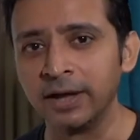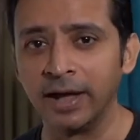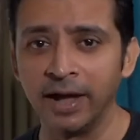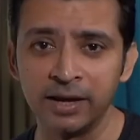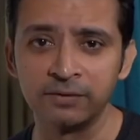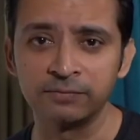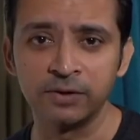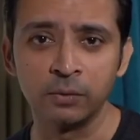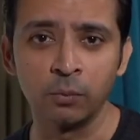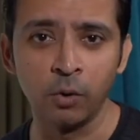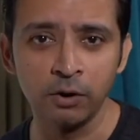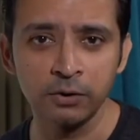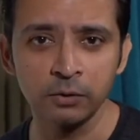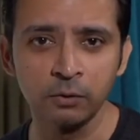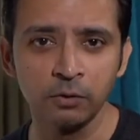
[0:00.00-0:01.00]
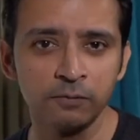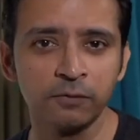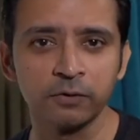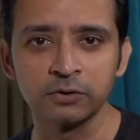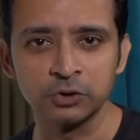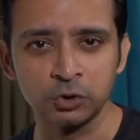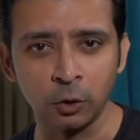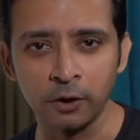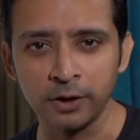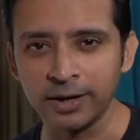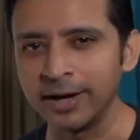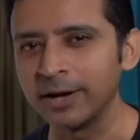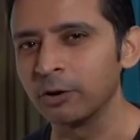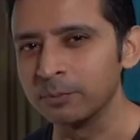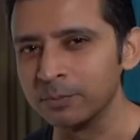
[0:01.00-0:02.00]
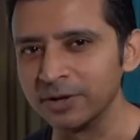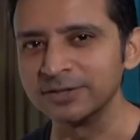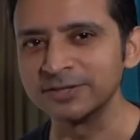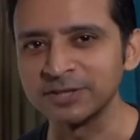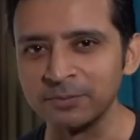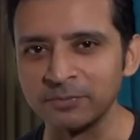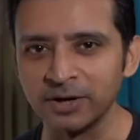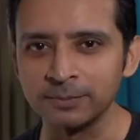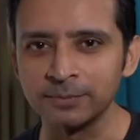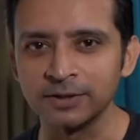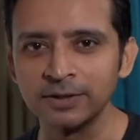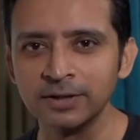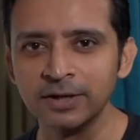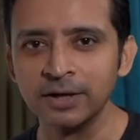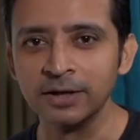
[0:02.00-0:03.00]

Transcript: And if they want to go for a joyride or burn some rubber,